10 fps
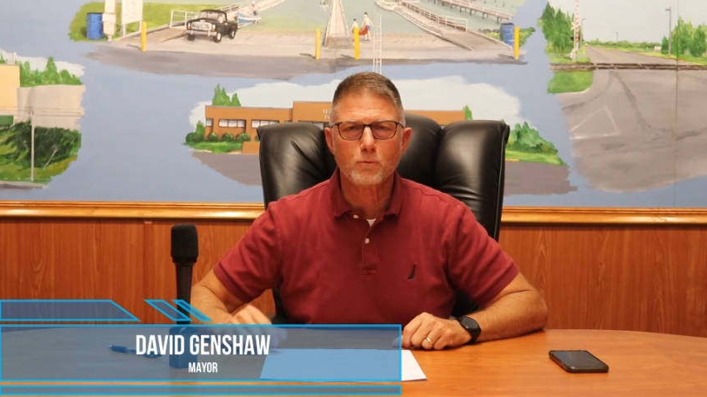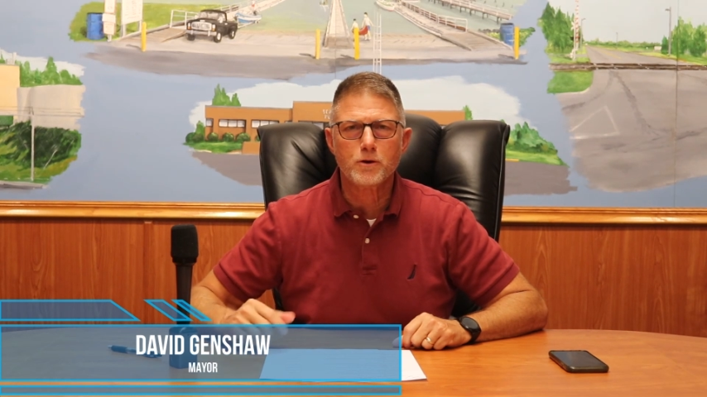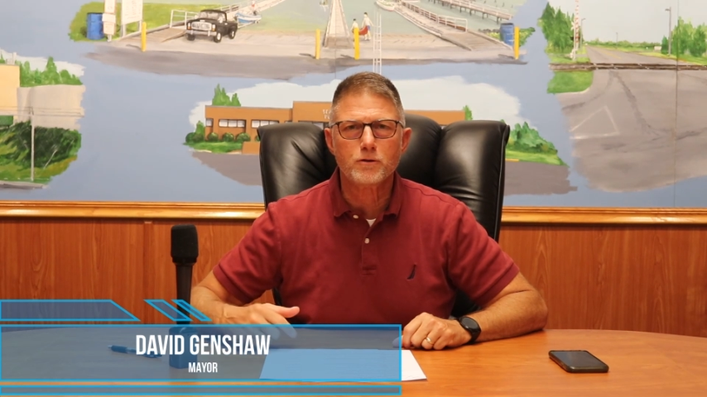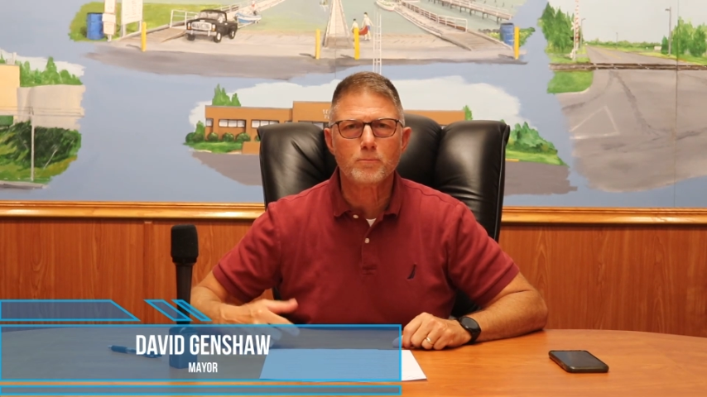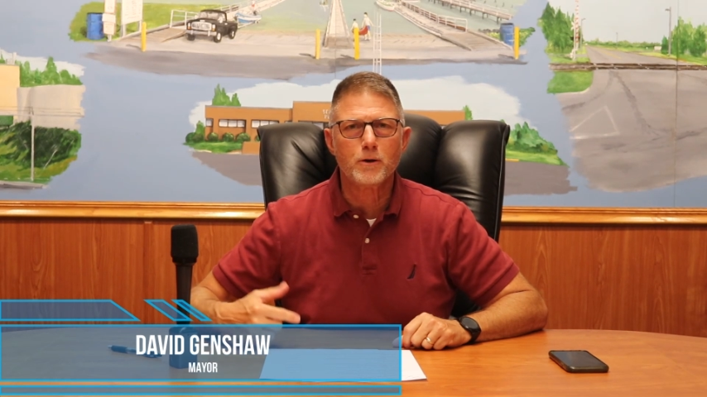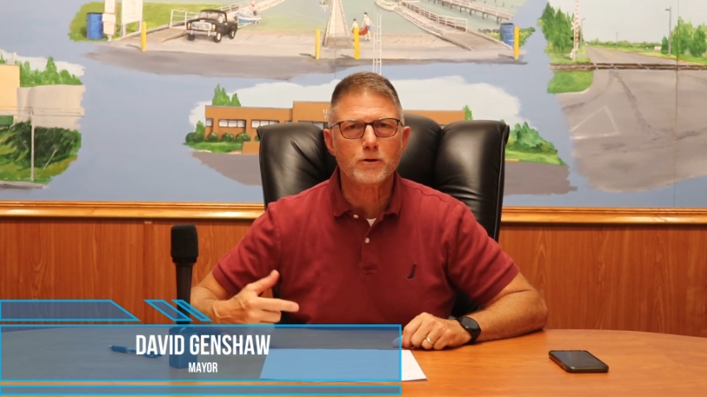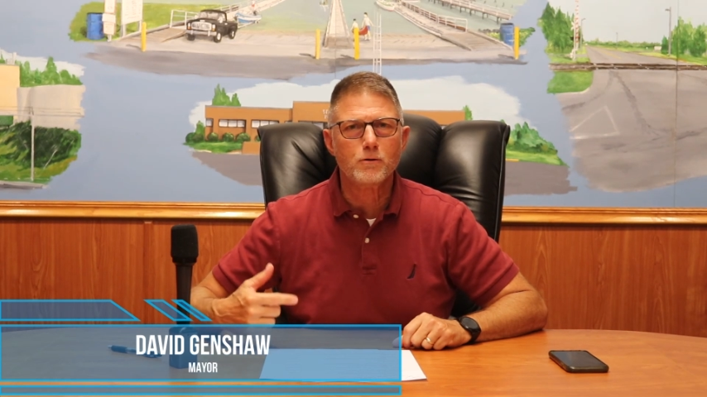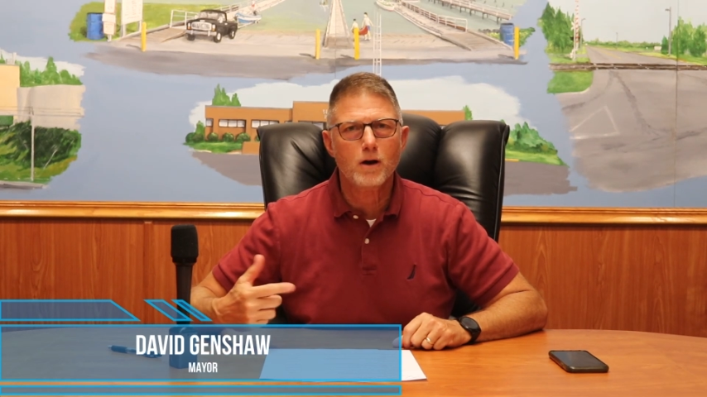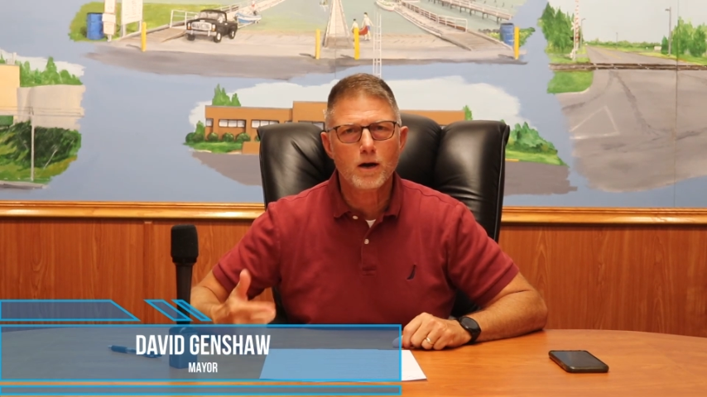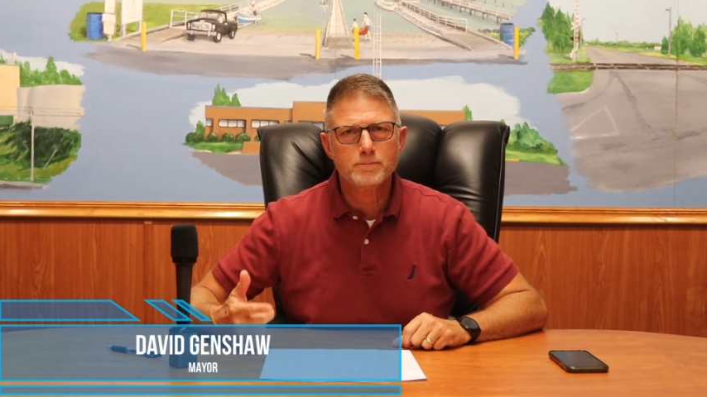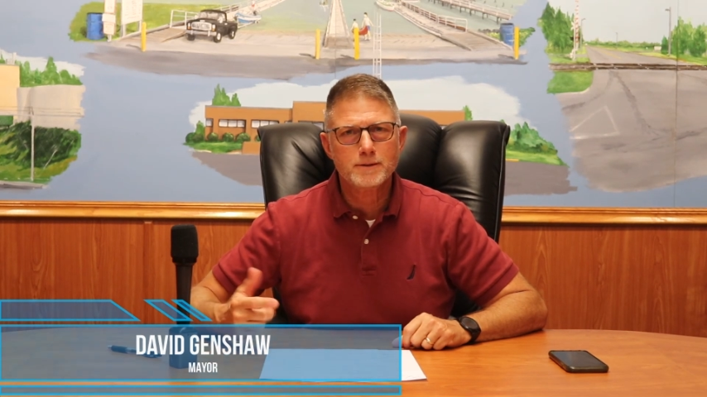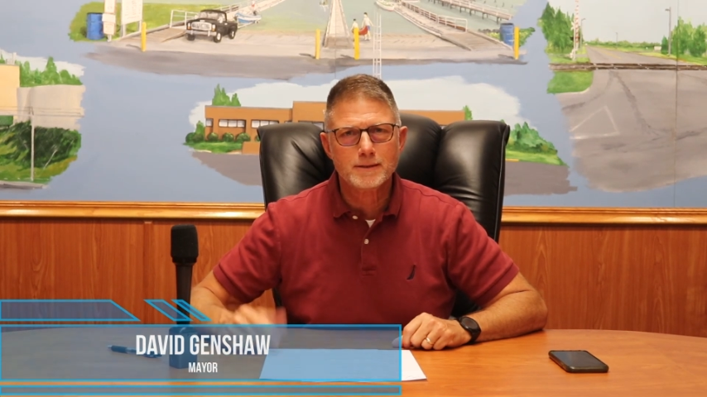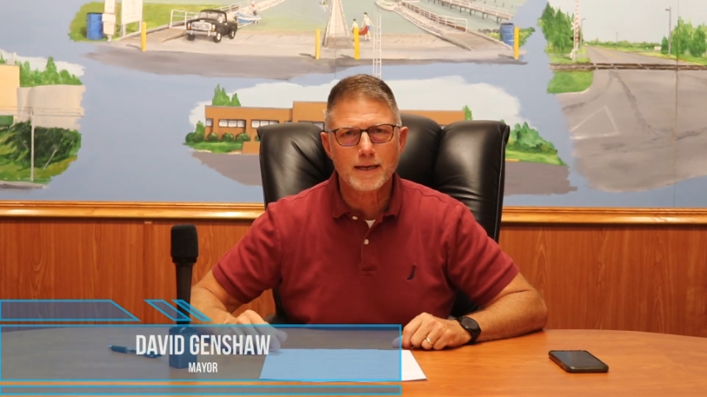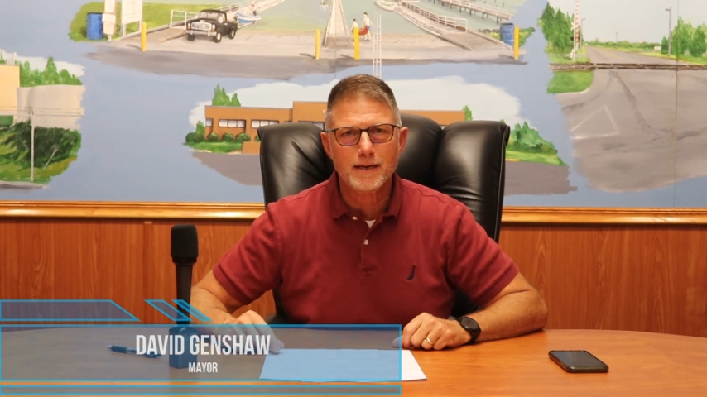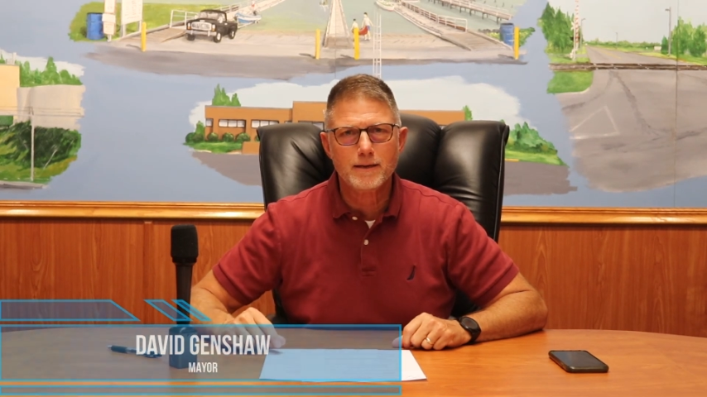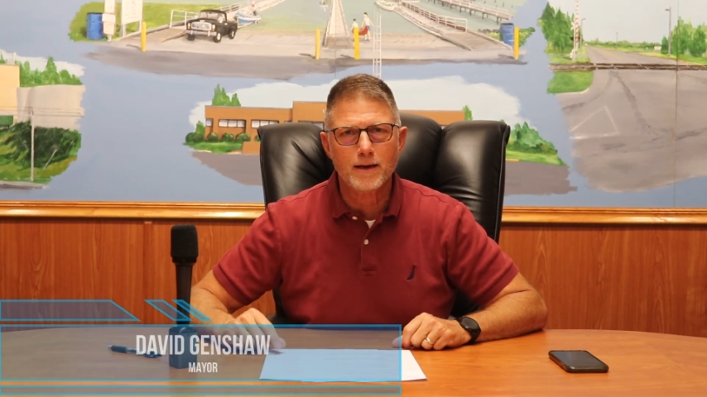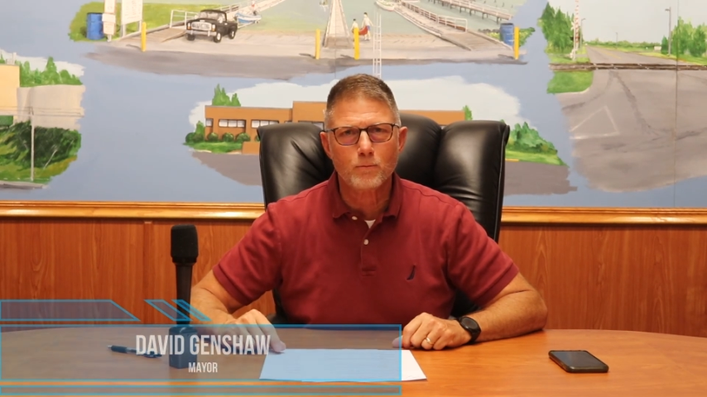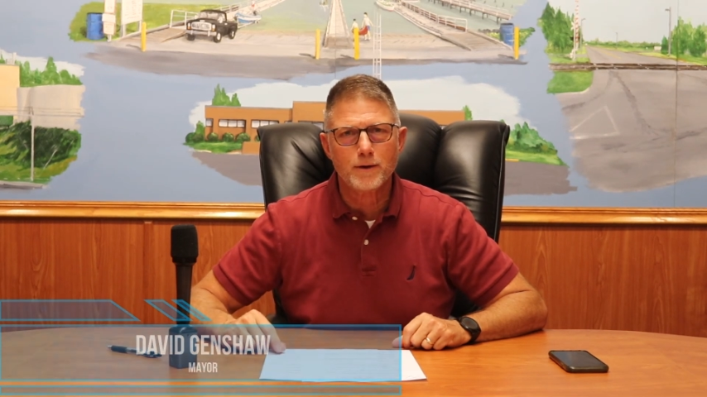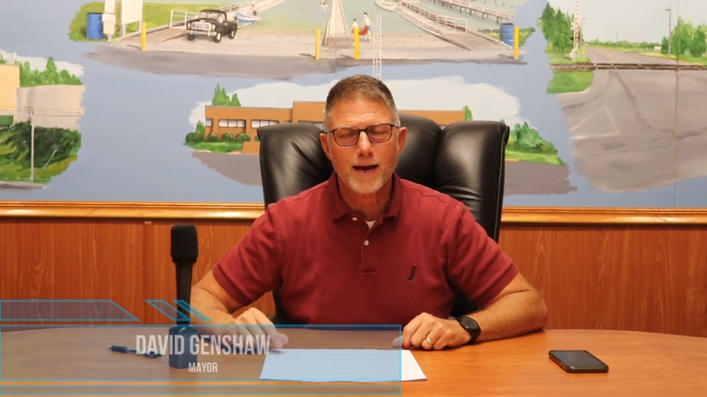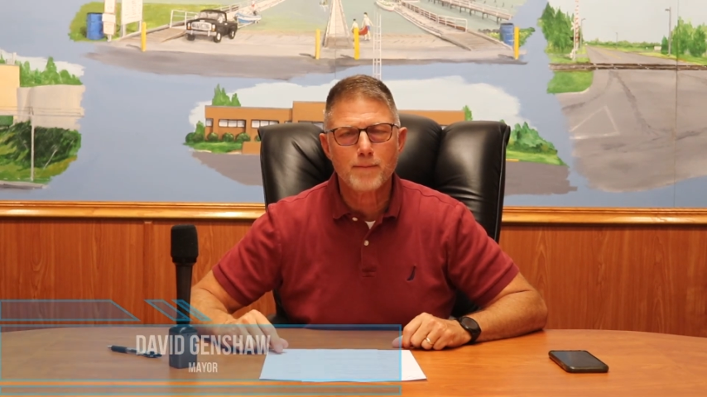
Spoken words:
I wanted to bring you up to date at what